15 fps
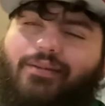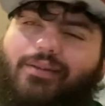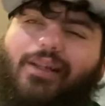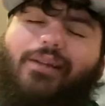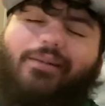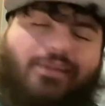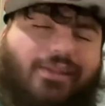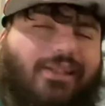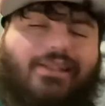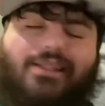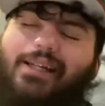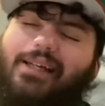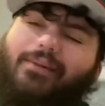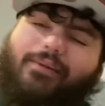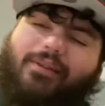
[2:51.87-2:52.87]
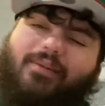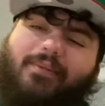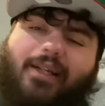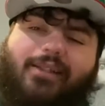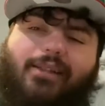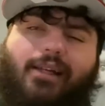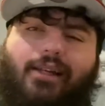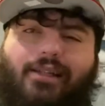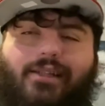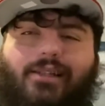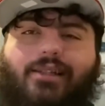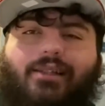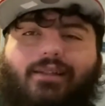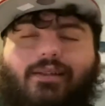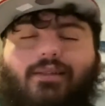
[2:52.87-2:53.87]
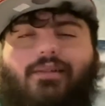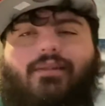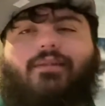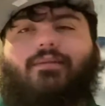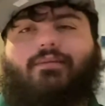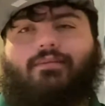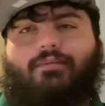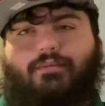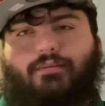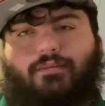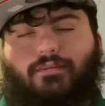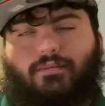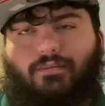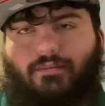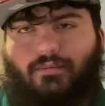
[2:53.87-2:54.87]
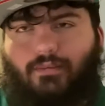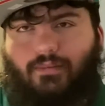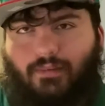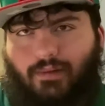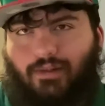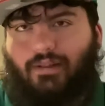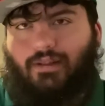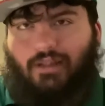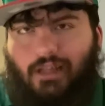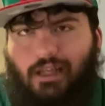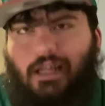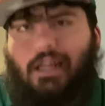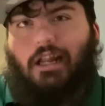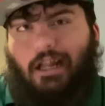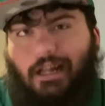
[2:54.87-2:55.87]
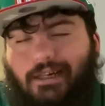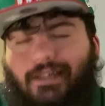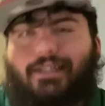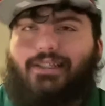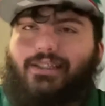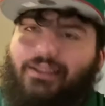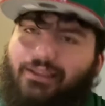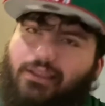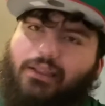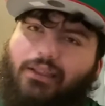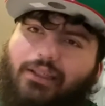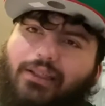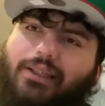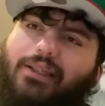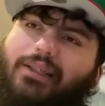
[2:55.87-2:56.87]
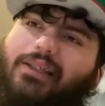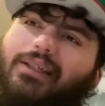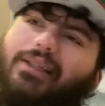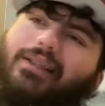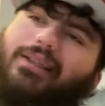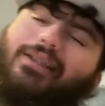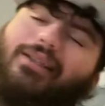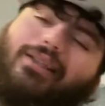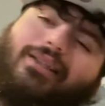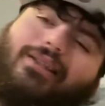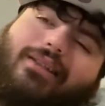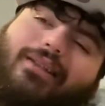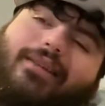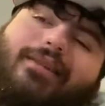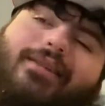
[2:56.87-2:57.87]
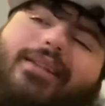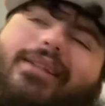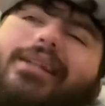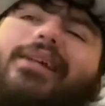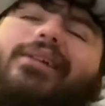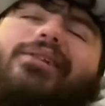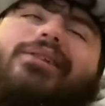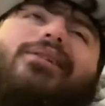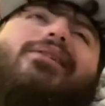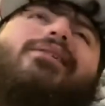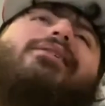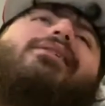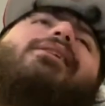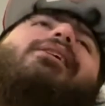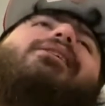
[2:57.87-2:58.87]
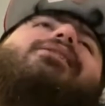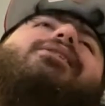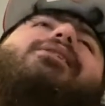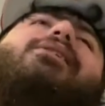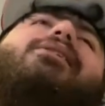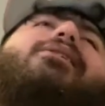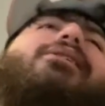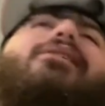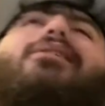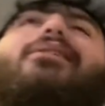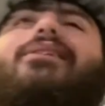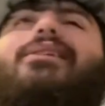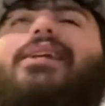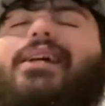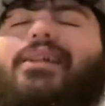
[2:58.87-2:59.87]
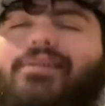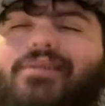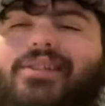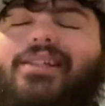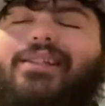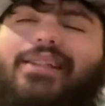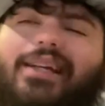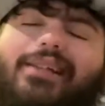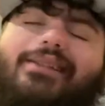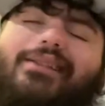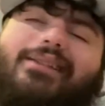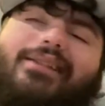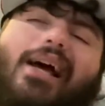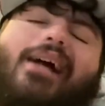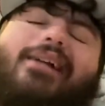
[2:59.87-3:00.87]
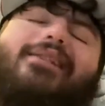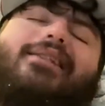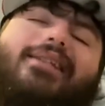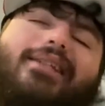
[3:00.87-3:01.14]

They used to tell, what's about to say? I can actually spit. Came from They, they, start, they used to text, tax the